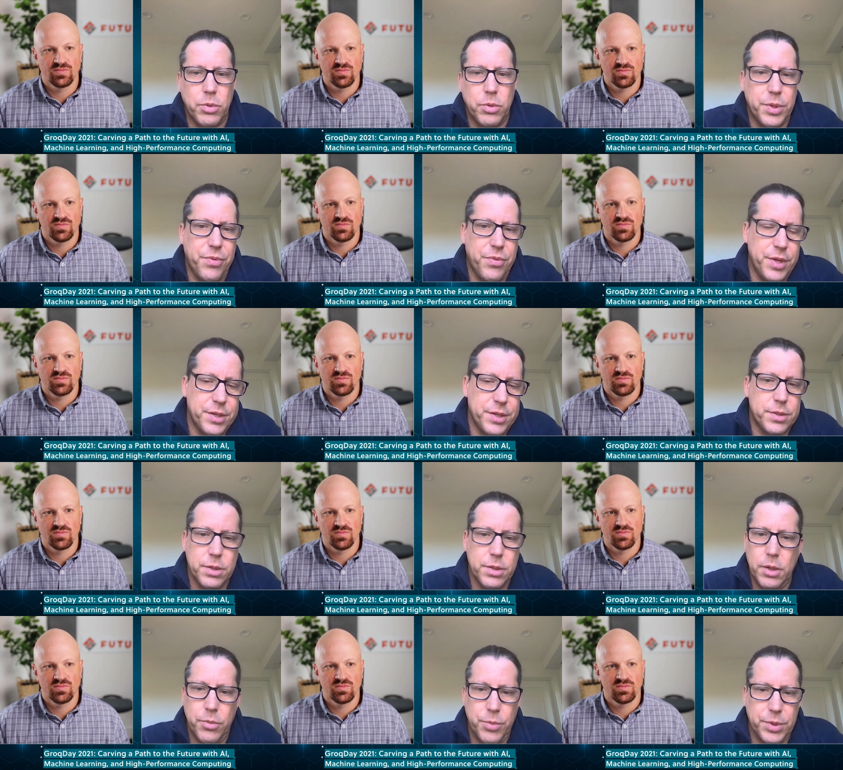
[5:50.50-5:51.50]
Speaker 1: with
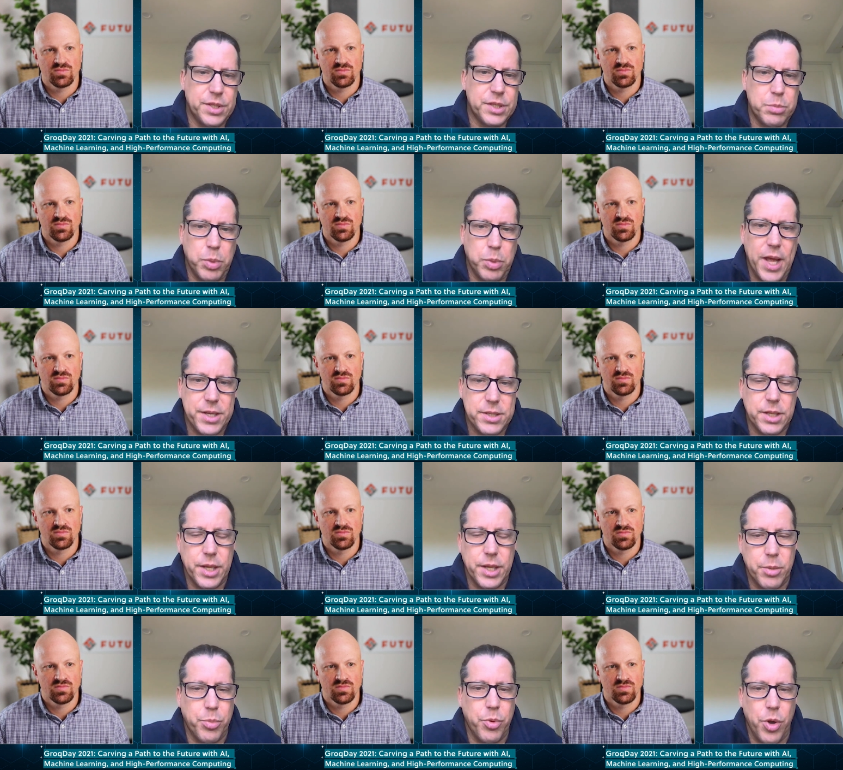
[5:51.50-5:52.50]
this with this blank
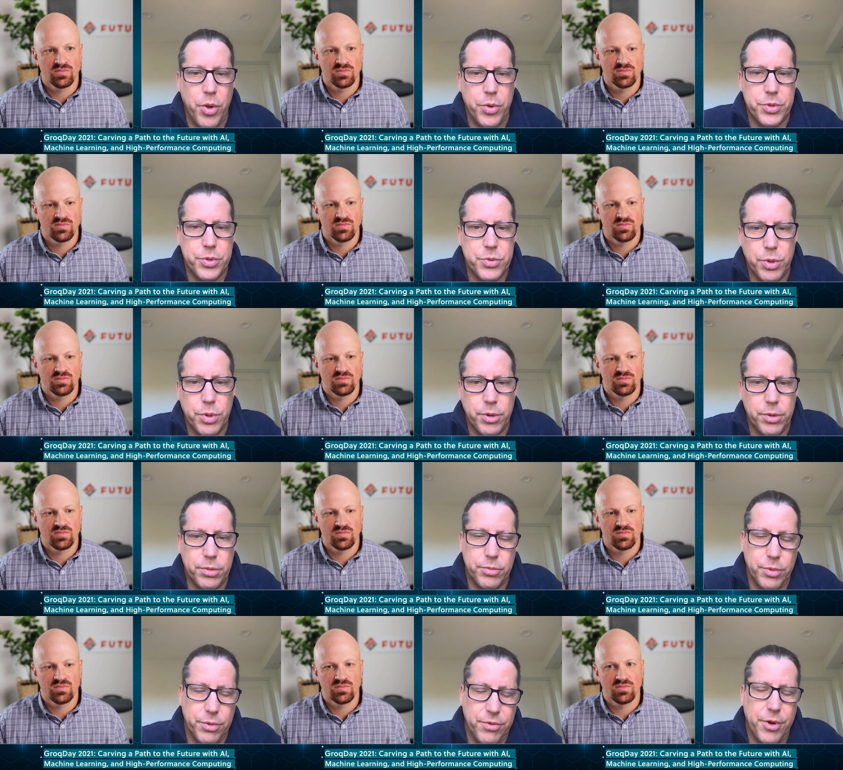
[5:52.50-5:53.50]
slate approach. We were
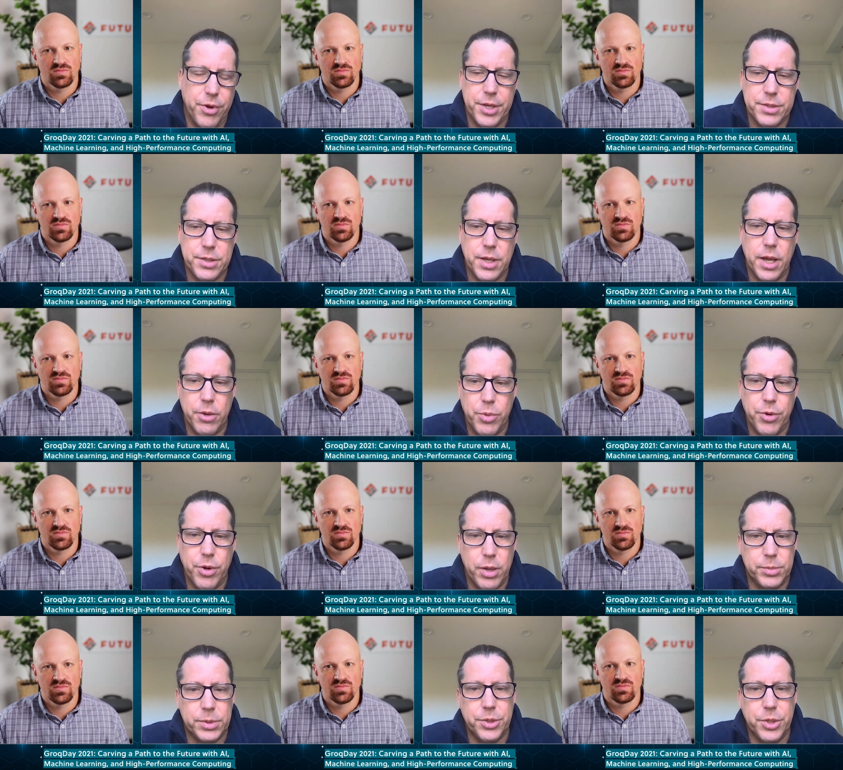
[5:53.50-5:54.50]
we're very excited we
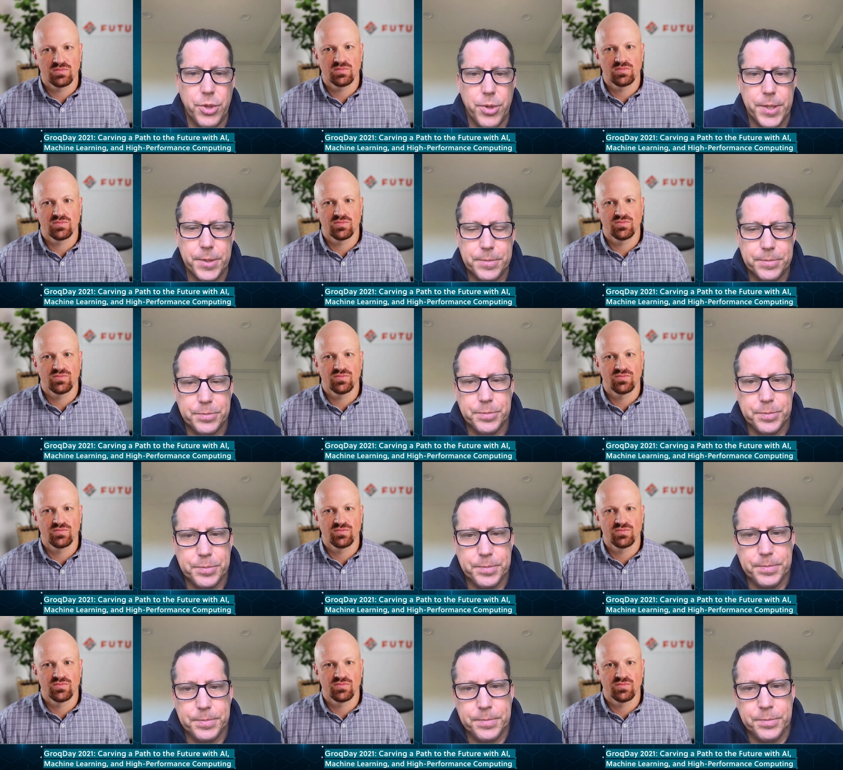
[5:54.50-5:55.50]
were able to do
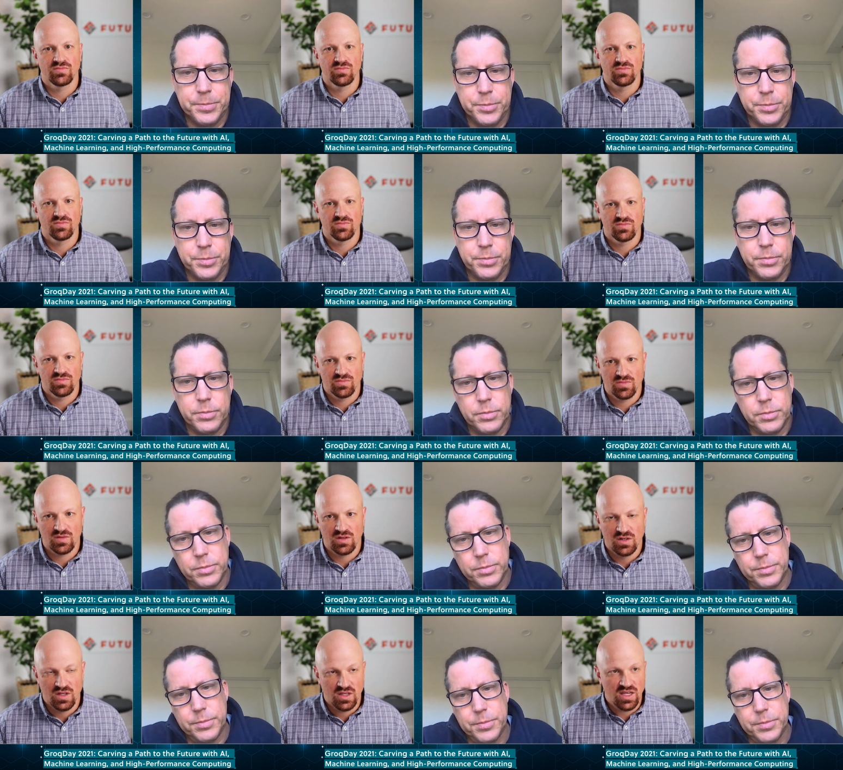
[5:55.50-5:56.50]

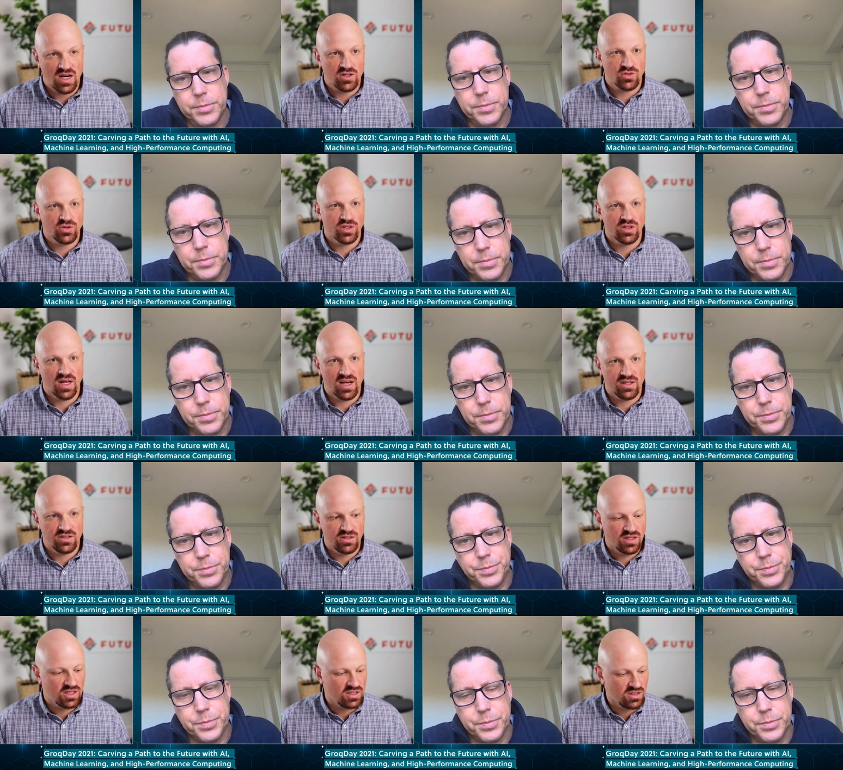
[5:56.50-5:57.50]
it.
Speaker 2: Yeah, I was really
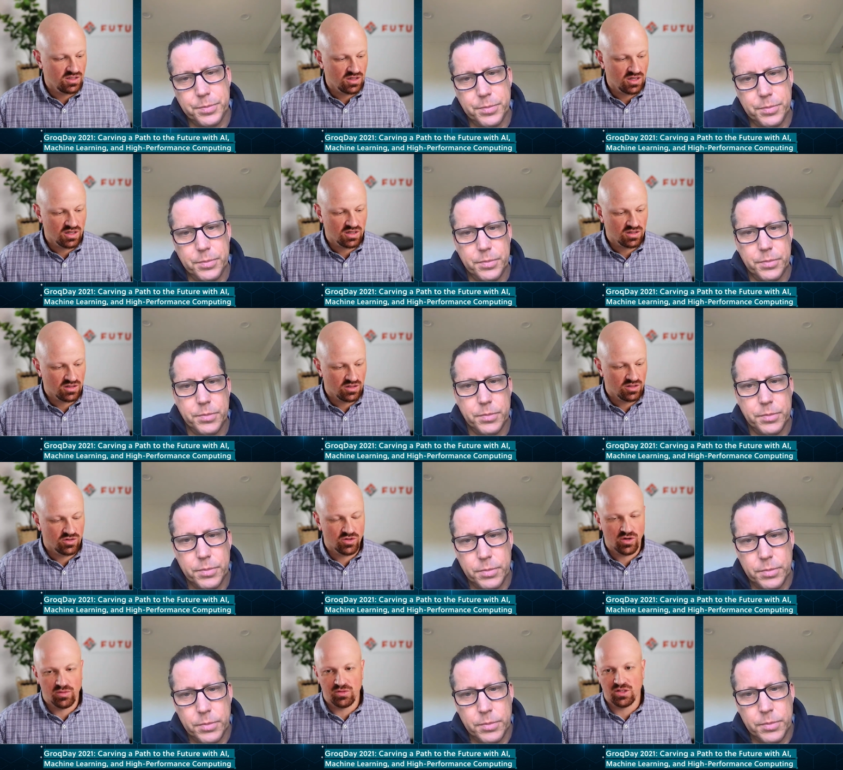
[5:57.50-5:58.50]
glad that uh, you know,
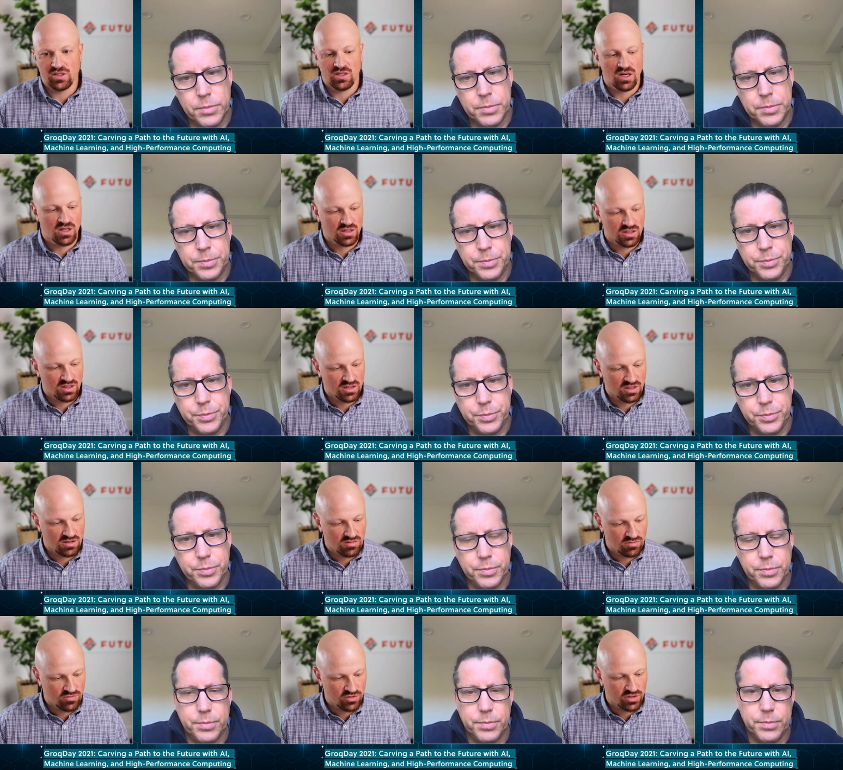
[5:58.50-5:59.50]
you're able to talk
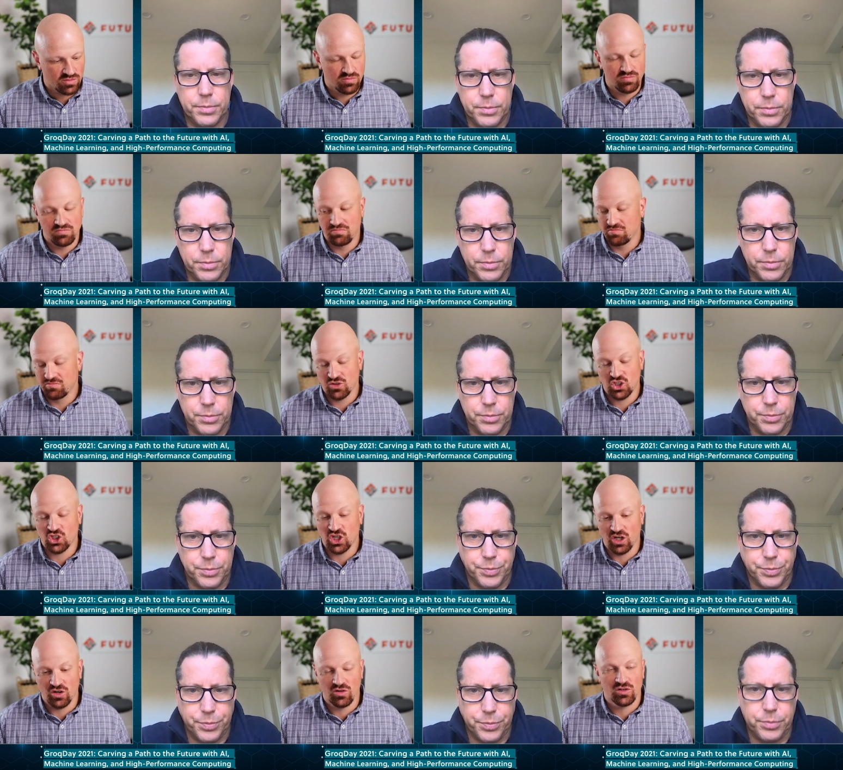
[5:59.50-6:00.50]
and really
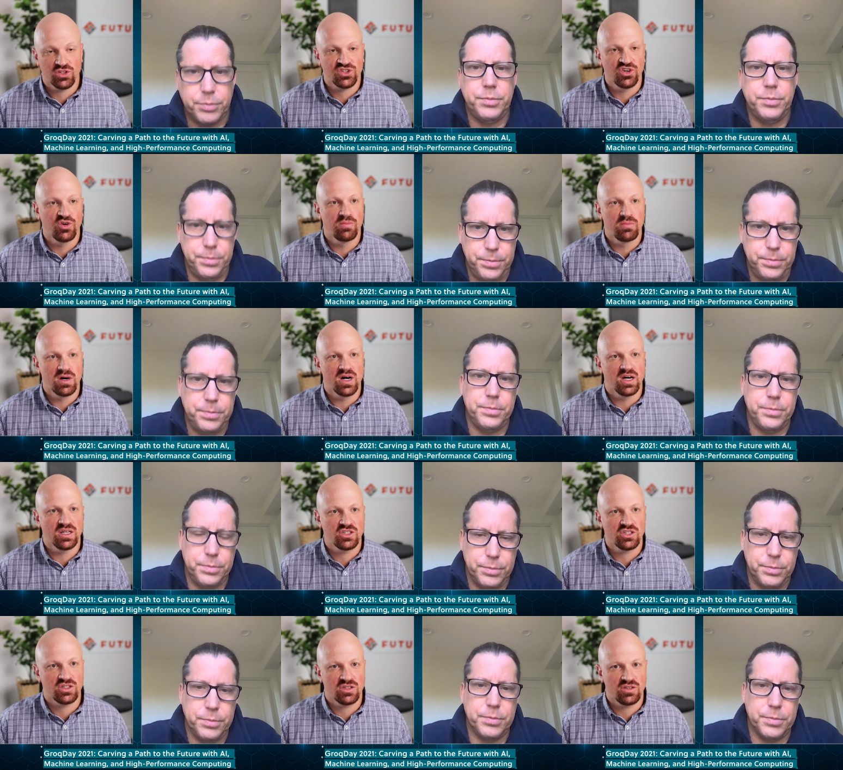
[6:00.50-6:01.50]
share so
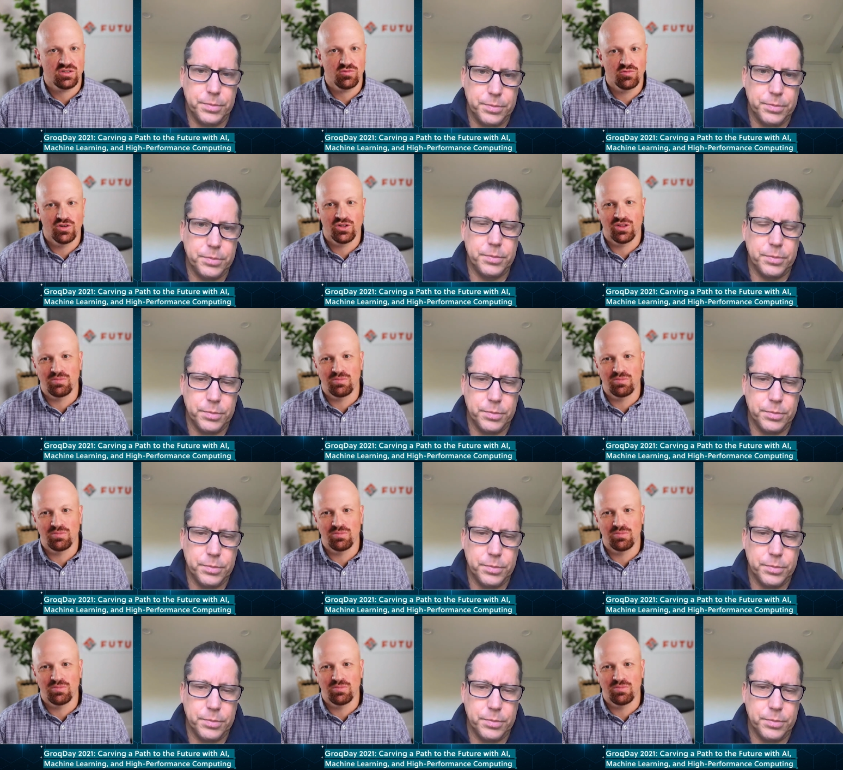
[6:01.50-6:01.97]
much. One of the